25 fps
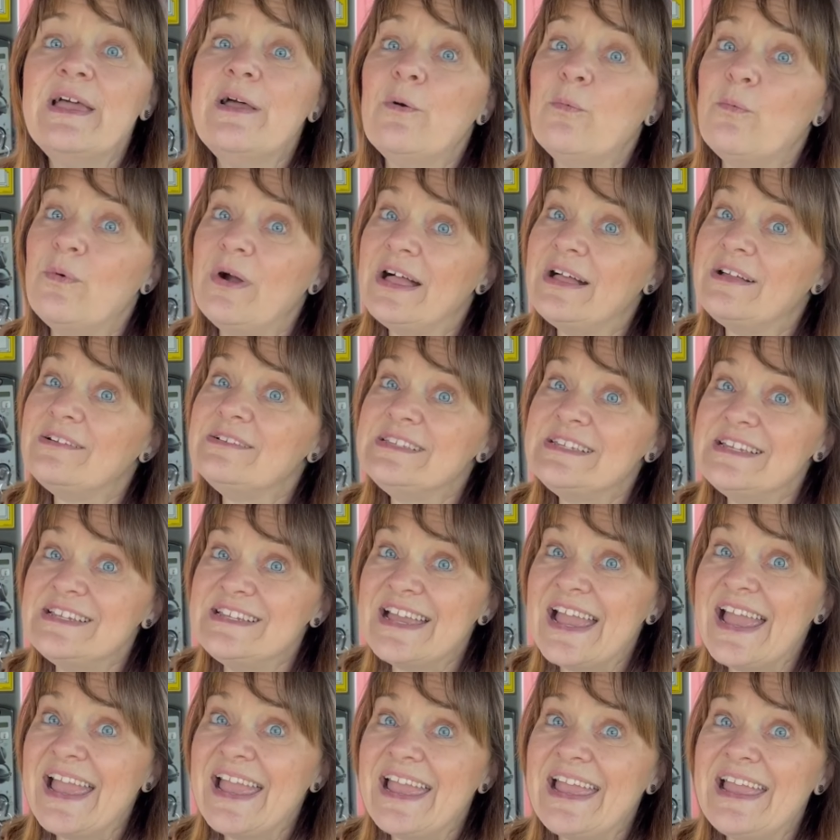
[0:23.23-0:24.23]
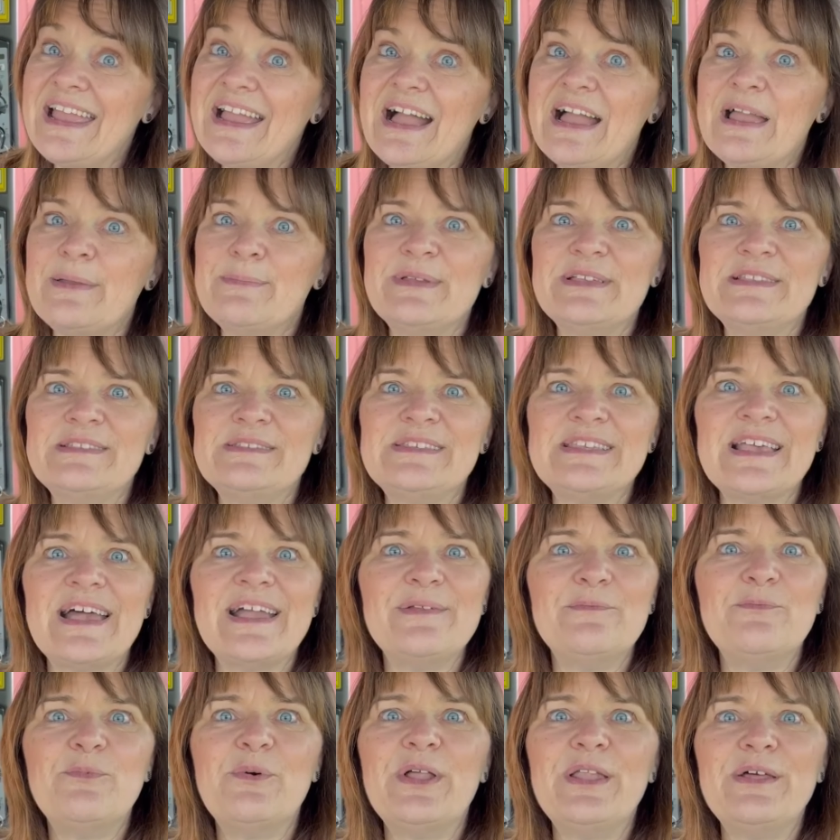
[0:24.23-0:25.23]
Well, today I'm
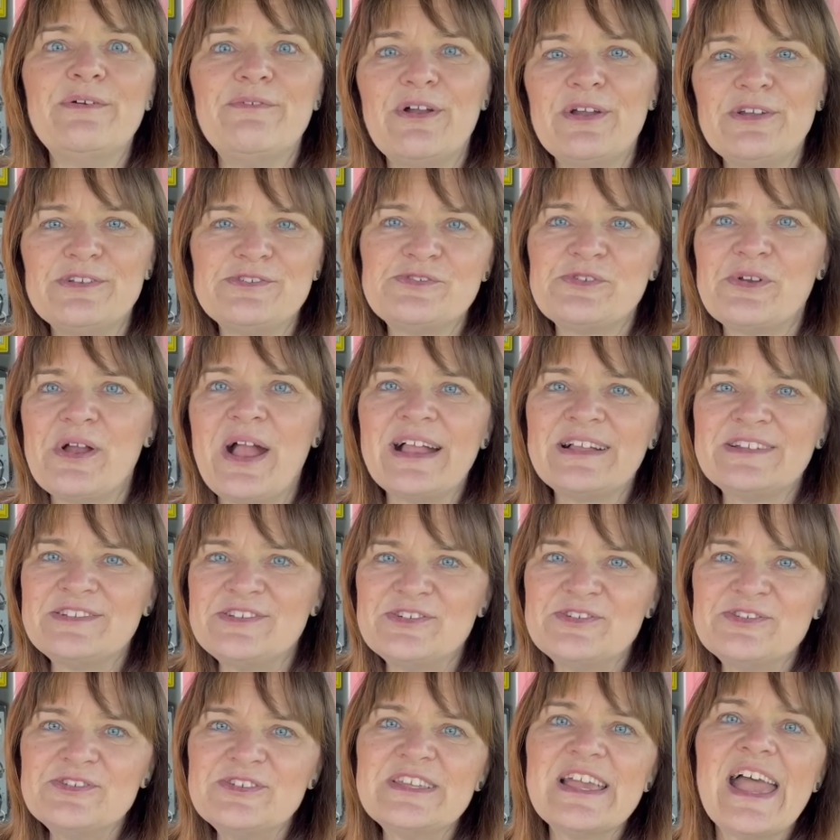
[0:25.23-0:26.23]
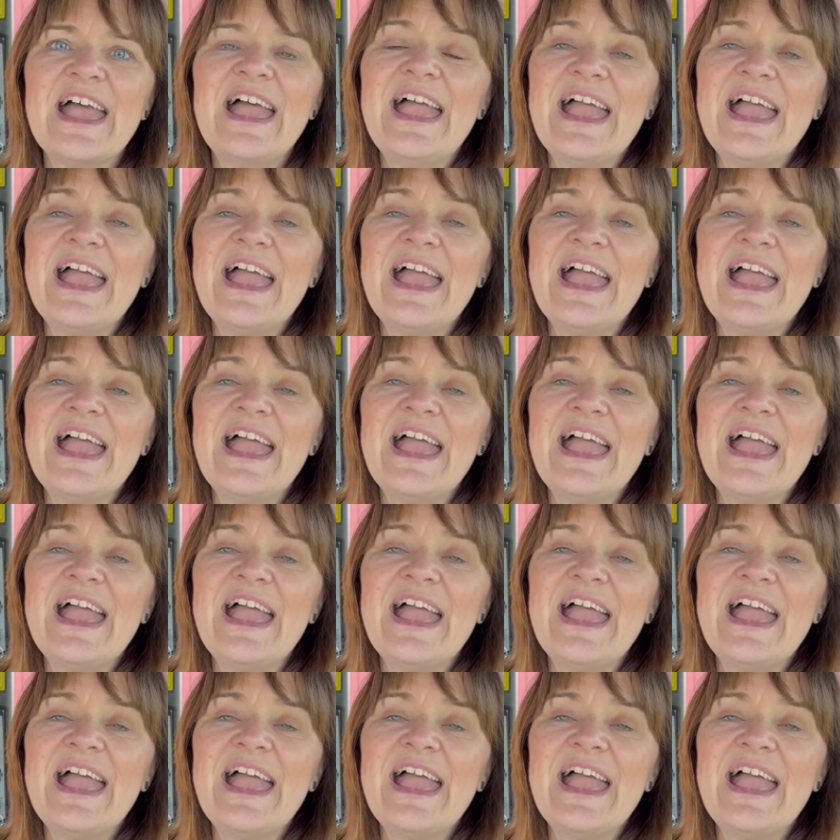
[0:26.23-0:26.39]
inside one of our tractors